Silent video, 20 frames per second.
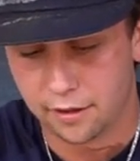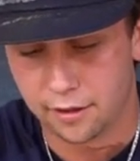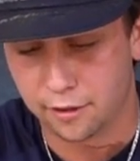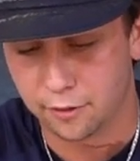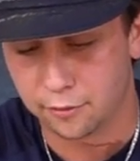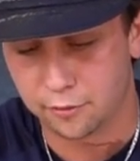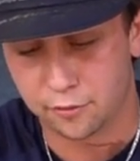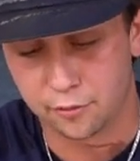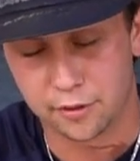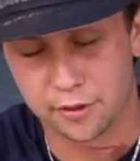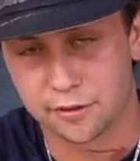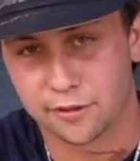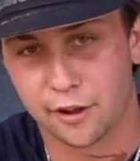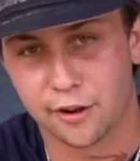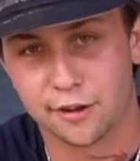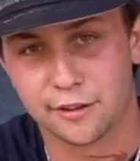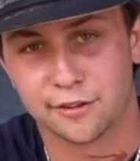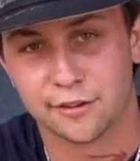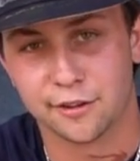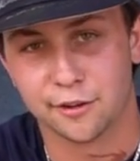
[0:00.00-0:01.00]
I'm swinging
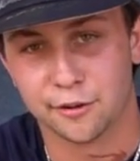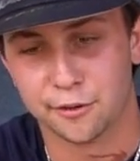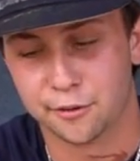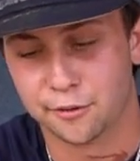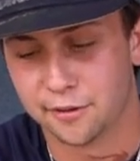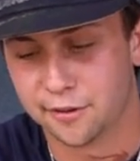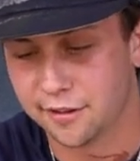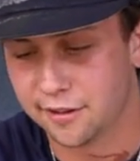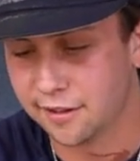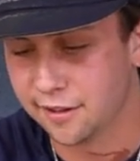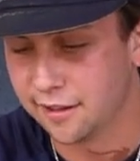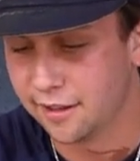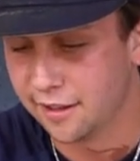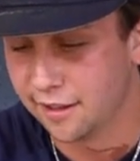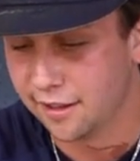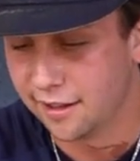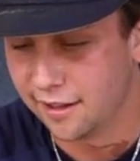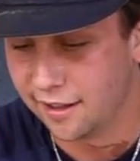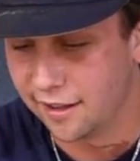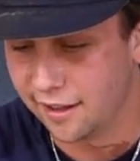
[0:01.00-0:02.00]
32.
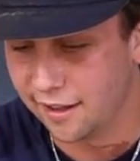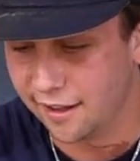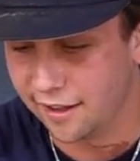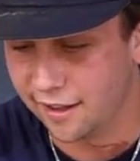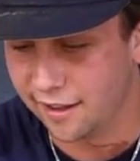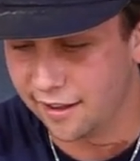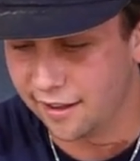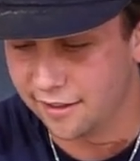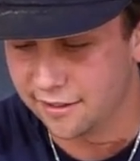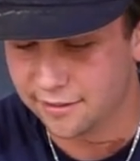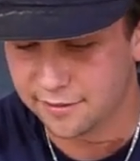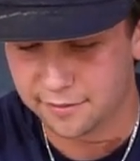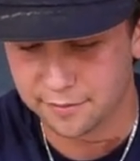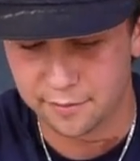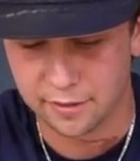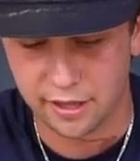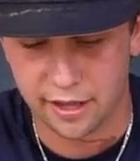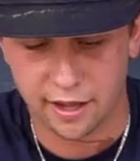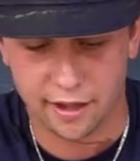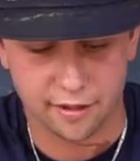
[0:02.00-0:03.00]

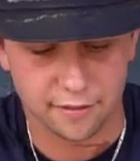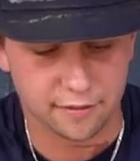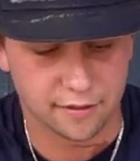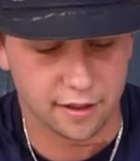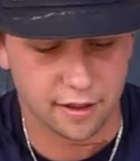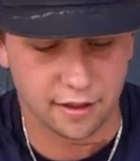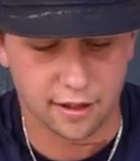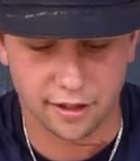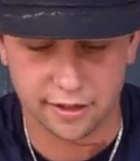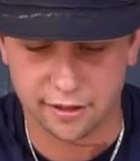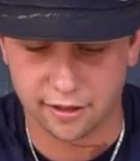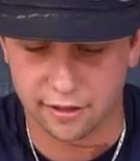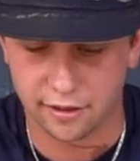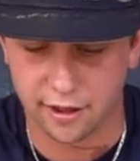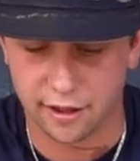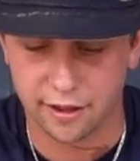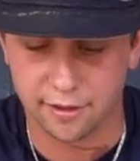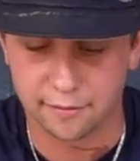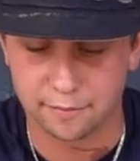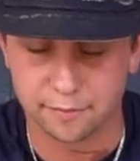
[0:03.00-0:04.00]
Yeah, I like it a
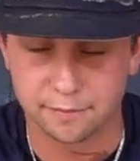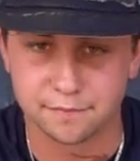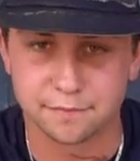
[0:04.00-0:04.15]
lot.